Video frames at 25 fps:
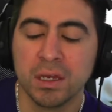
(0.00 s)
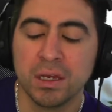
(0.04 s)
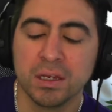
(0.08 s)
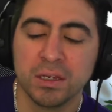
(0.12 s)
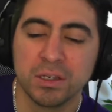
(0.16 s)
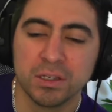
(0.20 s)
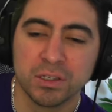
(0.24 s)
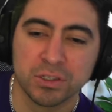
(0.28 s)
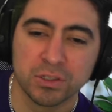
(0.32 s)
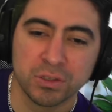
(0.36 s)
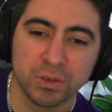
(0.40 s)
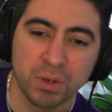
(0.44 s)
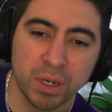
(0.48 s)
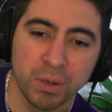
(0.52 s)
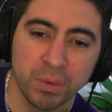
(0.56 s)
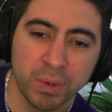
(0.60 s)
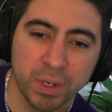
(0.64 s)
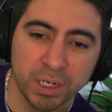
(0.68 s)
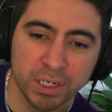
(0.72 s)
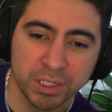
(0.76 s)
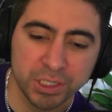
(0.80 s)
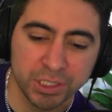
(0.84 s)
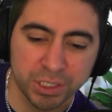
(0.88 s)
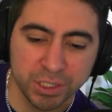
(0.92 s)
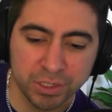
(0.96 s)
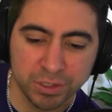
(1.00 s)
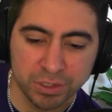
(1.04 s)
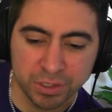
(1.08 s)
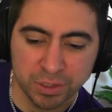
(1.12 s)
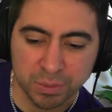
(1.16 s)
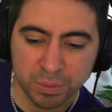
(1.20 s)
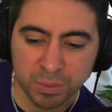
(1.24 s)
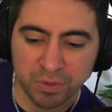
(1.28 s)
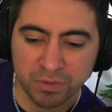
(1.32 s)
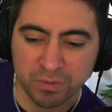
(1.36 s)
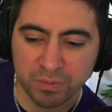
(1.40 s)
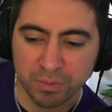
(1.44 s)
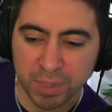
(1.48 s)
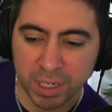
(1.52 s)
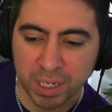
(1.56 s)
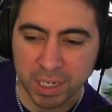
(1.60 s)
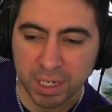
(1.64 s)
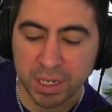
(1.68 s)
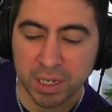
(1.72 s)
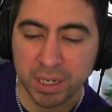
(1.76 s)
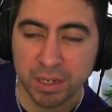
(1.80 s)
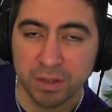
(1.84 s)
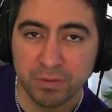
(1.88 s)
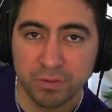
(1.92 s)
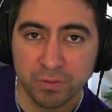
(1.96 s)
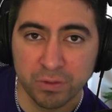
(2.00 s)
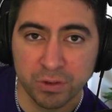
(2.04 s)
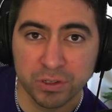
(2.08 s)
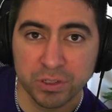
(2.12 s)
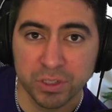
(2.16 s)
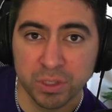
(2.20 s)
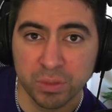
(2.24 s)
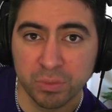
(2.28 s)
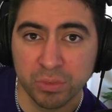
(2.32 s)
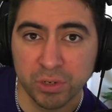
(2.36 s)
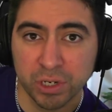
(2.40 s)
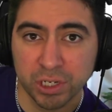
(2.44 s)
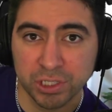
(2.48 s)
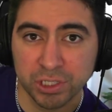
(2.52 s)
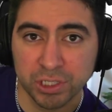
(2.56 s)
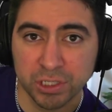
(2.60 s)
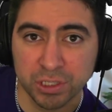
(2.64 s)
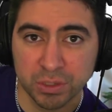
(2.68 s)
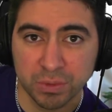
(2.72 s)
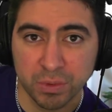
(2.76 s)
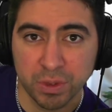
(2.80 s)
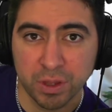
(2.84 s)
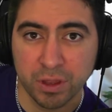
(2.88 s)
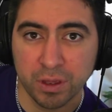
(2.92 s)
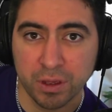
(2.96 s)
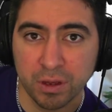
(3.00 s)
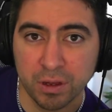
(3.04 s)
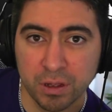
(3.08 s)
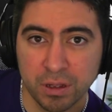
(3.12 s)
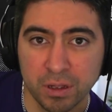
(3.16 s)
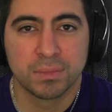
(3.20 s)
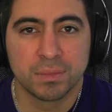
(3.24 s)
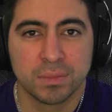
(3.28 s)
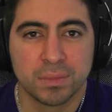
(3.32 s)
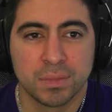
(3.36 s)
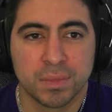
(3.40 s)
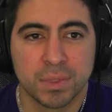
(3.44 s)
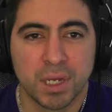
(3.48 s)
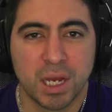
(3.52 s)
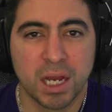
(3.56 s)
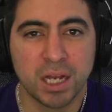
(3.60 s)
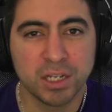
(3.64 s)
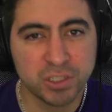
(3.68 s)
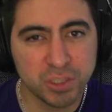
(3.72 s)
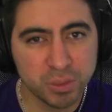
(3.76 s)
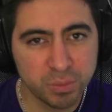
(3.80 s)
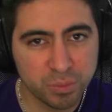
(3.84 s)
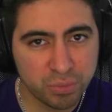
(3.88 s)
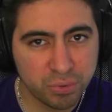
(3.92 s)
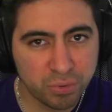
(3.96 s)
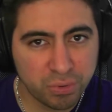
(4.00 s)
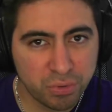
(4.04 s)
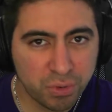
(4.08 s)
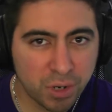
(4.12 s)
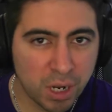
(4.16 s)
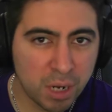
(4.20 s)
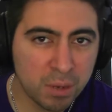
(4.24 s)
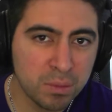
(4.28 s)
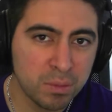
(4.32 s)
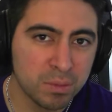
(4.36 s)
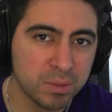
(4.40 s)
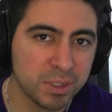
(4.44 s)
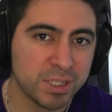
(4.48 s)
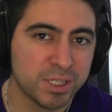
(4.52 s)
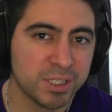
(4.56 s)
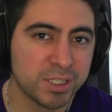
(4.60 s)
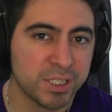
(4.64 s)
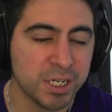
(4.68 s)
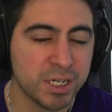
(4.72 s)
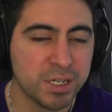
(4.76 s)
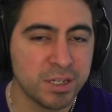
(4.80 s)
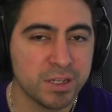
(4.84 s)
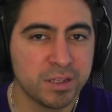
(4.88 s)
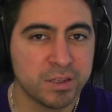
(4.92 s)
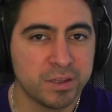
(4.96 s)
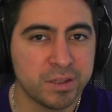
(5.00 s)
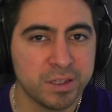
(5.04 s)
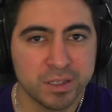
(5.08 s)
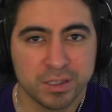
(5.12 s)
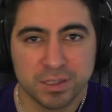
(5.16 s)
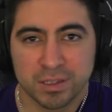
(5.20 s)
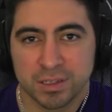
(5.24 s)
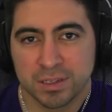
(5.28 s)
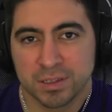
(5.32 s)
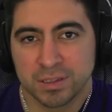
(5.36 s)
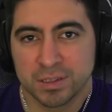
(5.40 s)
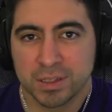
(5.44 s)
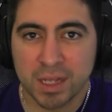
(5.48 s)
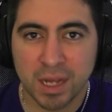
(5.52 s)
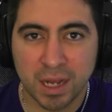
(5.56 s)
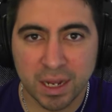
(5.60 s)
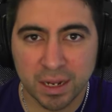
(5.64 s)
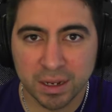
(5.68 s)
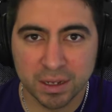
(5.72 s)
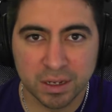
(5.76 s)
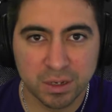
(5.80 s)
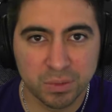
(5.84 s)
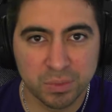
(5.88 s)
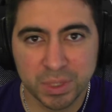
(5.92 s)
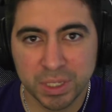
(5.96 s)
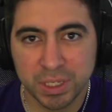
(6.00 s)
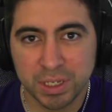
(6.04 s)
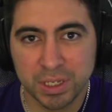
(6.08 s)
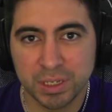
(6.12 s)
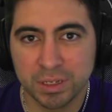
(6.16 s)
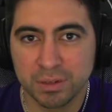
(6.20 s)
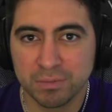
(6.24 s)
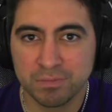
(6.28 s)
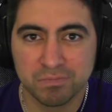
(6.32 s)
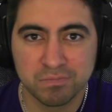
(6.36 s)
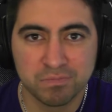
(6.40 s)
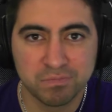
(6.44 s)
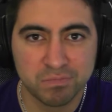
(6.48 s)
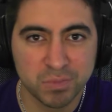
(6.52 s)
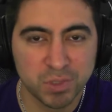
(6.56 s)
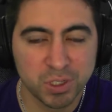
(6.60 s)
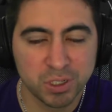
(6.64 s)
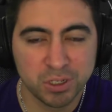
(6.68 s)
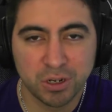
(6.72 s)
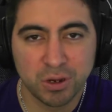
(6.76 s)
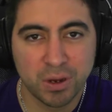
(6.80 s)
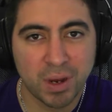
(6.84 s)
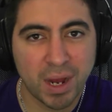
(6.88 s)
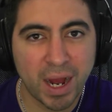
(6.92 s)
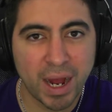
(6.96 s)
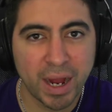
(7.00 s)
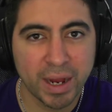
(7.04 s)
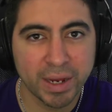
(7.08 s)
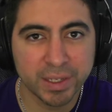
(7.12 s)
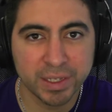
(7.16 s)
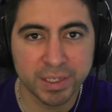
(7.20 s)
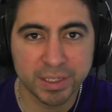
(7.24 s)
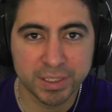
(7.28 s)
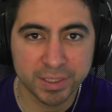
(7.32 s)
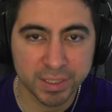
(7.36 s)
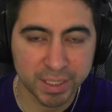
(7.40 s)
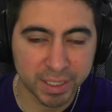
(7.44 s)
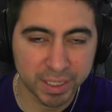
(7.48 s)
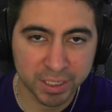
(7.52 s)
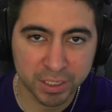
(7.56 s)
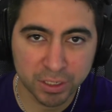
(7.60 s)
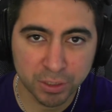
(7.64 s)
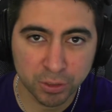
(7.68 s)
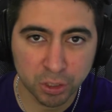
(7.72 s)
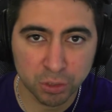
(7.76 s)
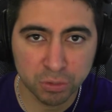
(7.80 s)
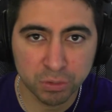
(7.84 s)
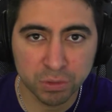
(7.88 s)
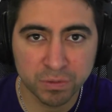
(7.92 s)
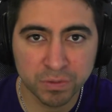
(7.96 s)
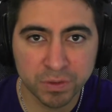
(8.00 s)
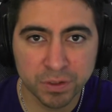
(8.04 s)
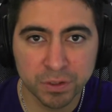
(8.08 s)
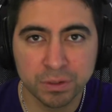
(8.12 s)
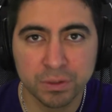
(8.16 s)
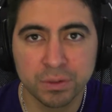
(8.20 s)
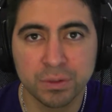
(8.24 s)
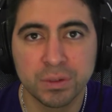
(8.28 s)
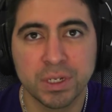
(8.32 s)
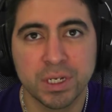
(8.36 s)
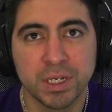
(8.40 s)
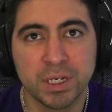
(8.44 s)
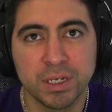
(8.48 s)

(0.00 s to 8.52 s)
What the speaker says: So I want to share some of my first impressions with y'all. I should probably say that this is not going to be, a highly technical review.